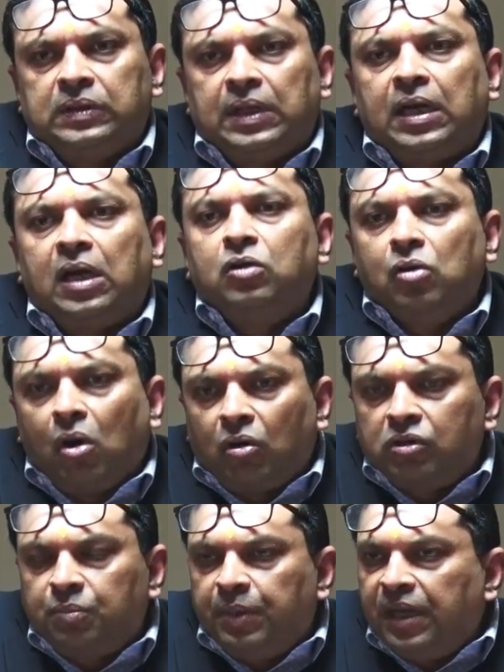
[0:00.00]
that are
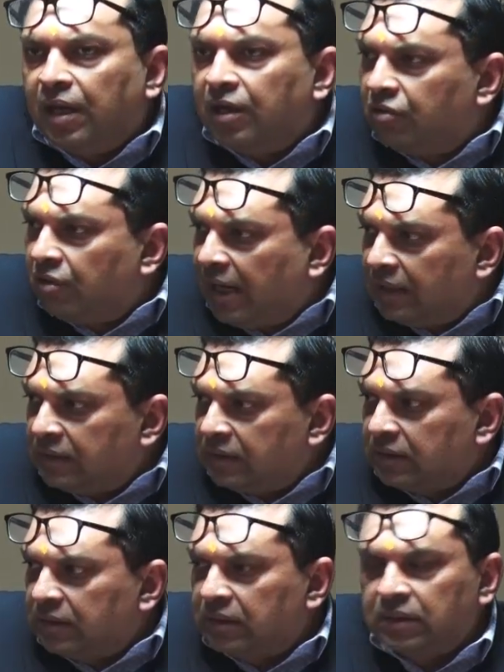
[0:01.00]
not being
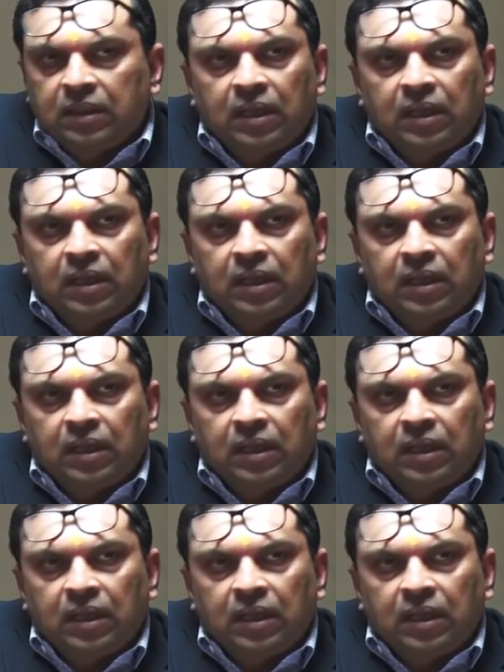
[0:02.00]
addressed,